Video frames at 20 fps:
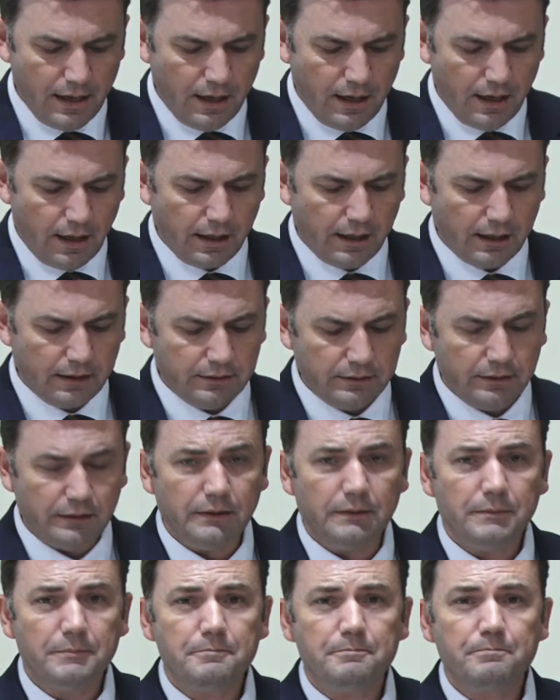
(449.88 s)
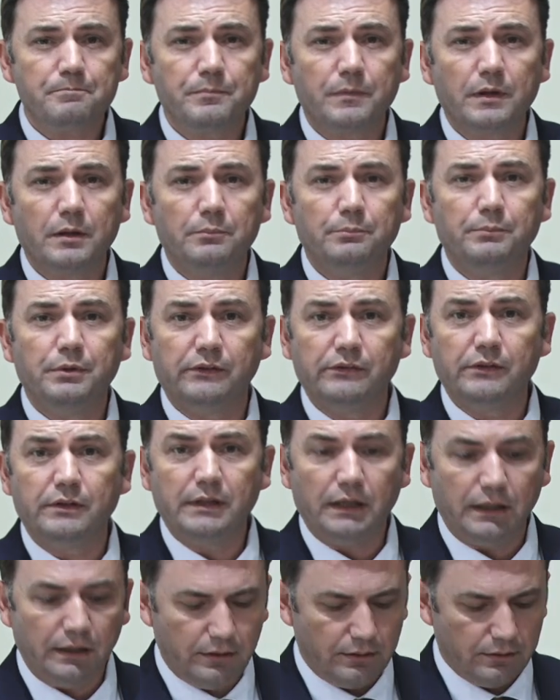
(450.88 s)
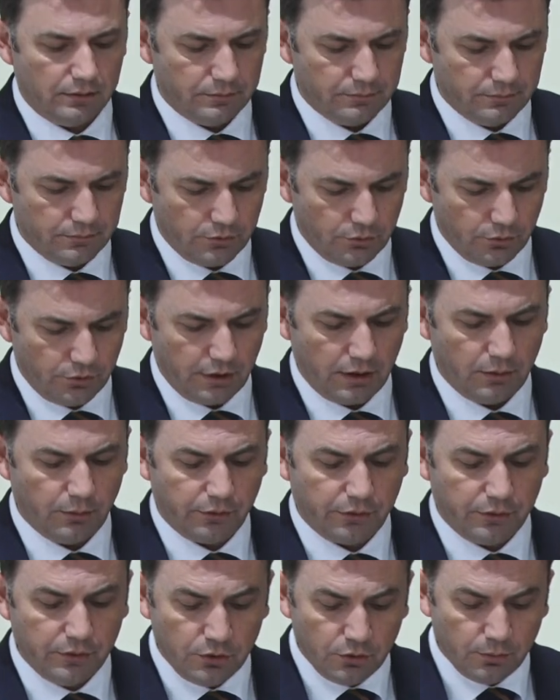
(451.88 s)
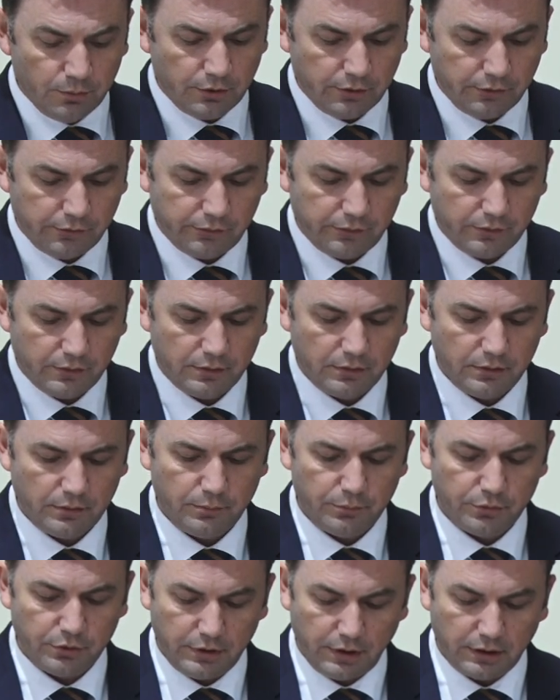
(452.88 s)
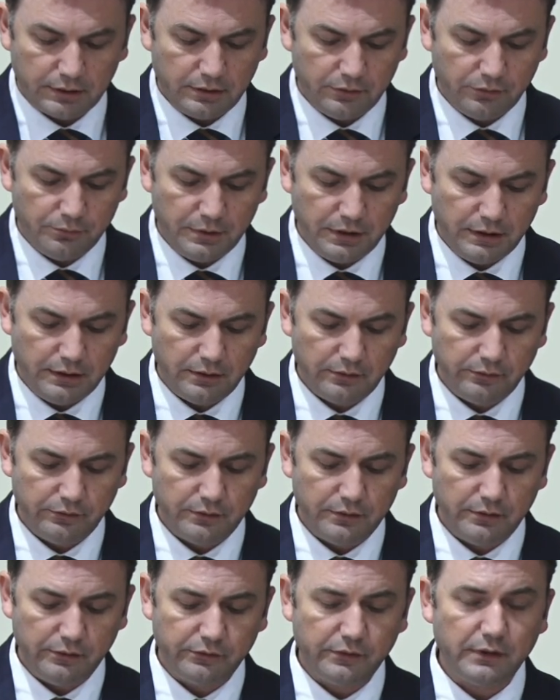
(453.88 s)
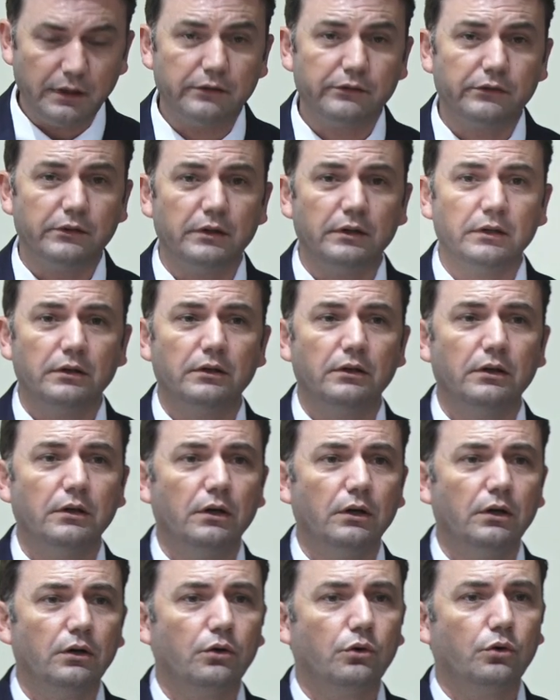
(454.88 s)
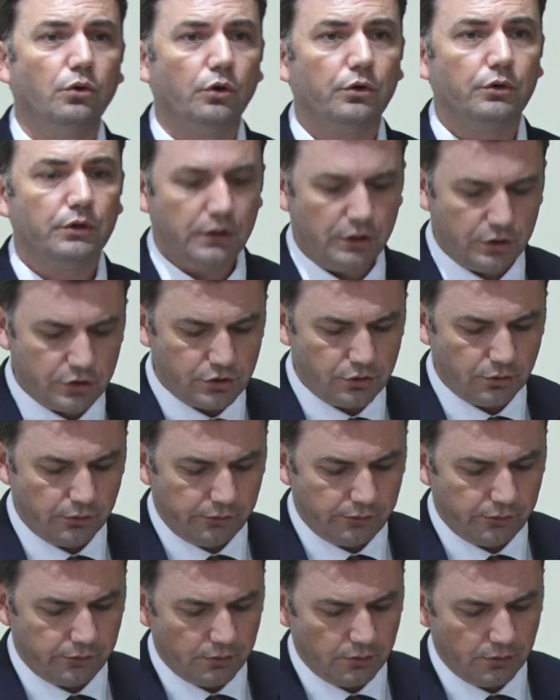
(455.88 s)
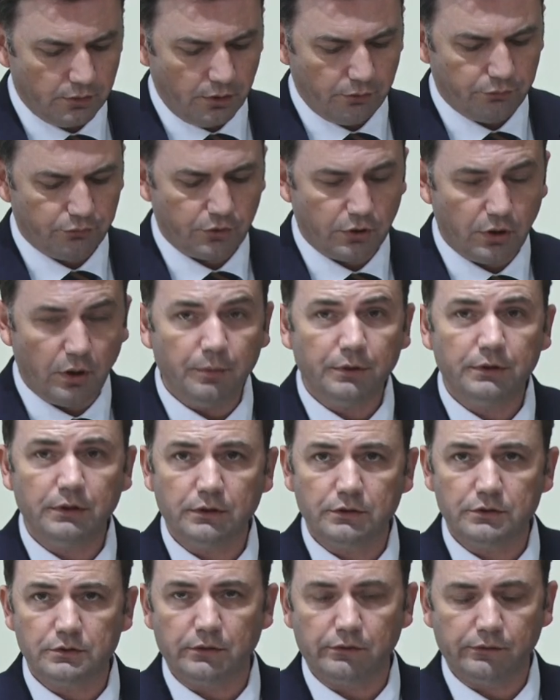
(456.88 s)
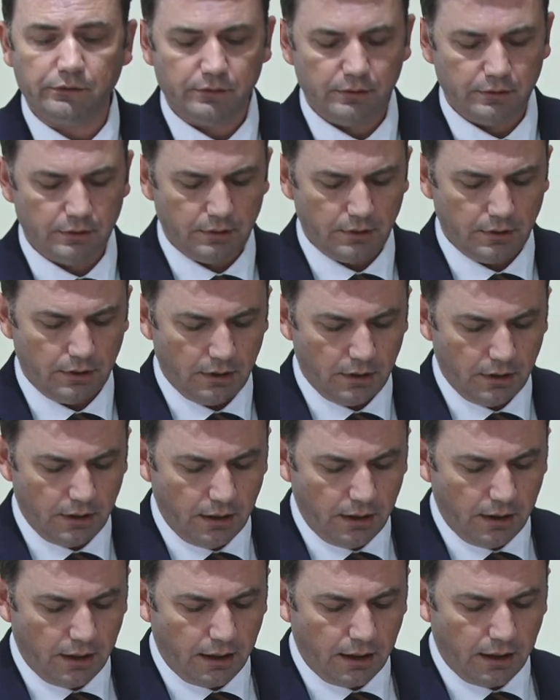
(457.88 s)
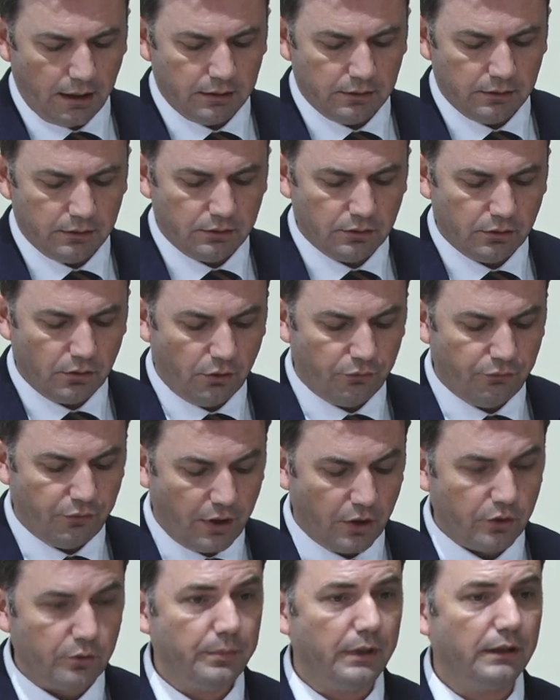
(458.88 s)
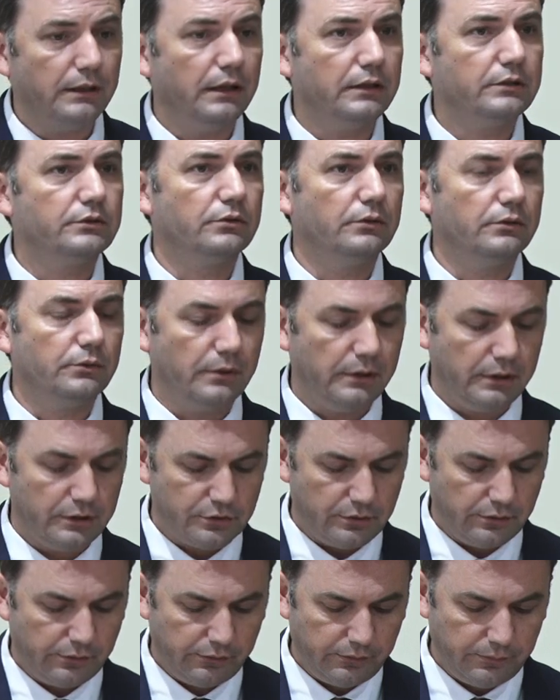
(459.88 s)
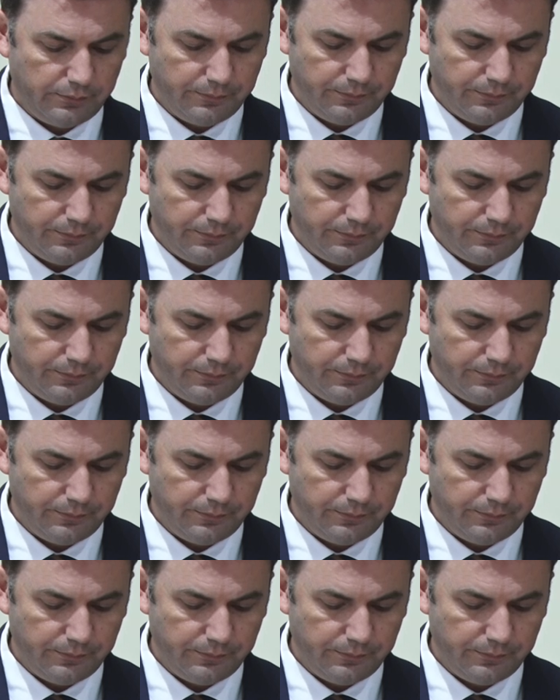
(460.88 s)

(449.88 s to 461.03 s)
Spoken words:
I had a busy day today with numerous productive meetings discussing core issues of common interest and of our bilateral relations.